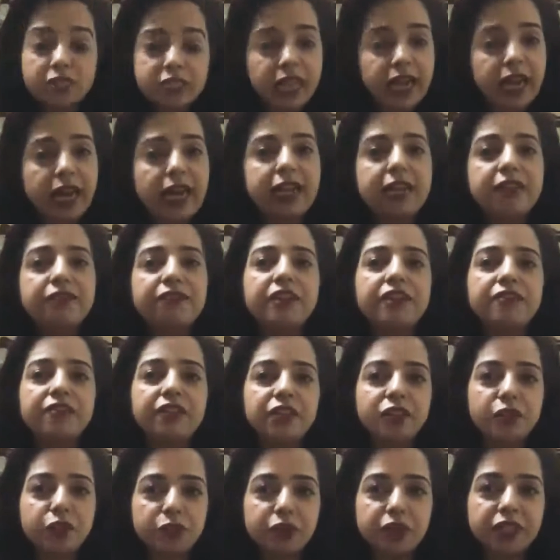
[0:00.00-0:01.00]
thrive
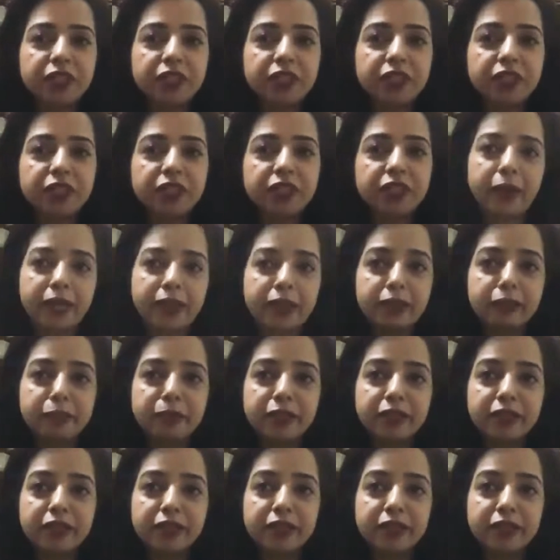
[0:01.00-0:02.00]
even during the pandemic.